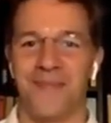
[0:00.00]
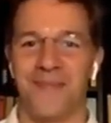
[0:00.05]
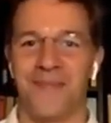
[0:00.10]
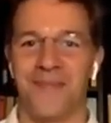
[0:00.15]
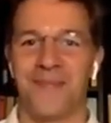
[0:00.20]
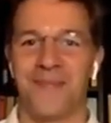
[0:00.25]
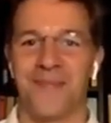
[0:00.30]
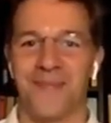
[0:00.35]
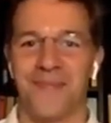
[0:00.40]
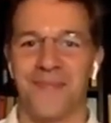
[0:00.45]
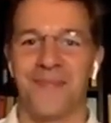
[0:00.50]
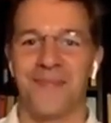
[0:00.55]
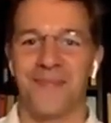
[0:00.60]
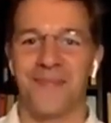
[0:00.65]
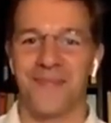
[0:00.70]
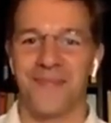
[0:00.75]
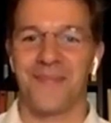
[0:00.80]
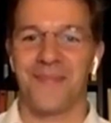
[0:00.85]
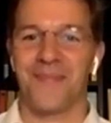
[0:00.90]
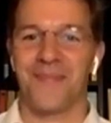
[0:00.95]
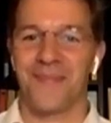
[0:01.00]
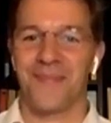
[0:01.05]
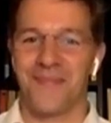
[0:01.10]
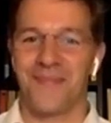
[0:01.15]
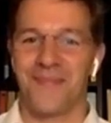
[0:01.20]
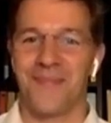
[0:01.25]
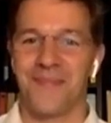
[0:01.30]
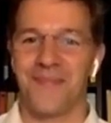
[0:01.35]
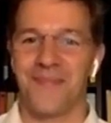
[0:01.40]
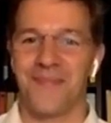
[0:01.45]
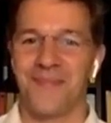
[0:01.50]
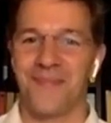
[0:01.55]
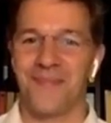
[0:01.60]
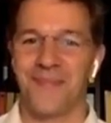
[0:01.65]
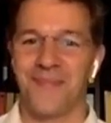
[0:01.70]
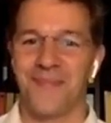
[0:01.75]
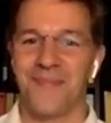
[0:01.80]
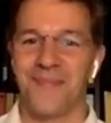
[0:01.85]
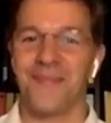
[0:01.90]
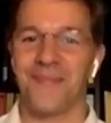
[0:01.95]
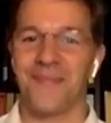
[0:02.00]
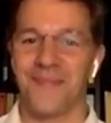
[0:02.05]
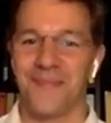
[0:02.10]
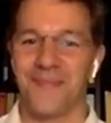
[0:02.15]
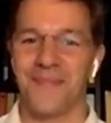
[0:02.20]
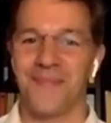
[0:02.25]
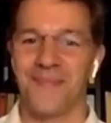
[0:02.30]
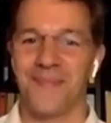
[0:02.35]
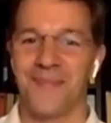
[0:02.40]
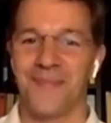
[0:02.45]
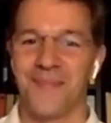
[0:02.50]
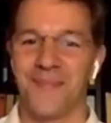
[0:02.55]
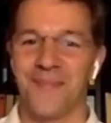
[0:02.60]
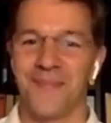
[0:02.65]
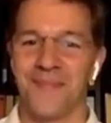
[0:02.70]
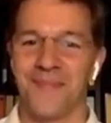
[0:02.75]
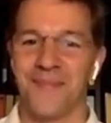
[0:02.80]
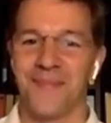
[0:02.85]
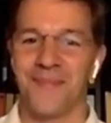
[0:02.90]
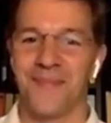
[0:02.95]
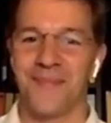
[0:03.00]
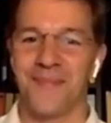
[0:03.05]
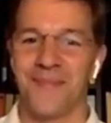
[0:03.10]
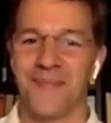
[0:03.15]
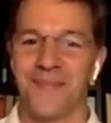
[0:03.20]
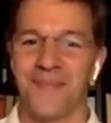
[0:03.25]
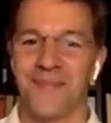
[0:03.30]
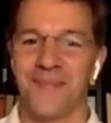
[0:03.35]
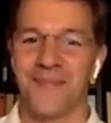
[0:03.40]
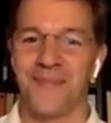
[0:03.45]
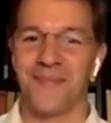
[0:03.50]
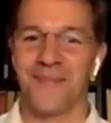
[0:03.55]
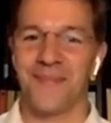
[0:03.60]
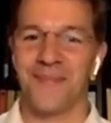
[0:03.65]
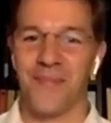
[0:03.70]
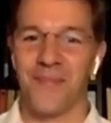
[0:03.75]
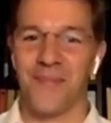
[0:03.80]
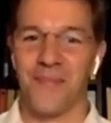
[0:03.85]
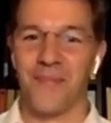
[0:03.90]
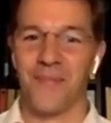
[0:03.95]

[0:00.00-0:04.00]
(not speaking)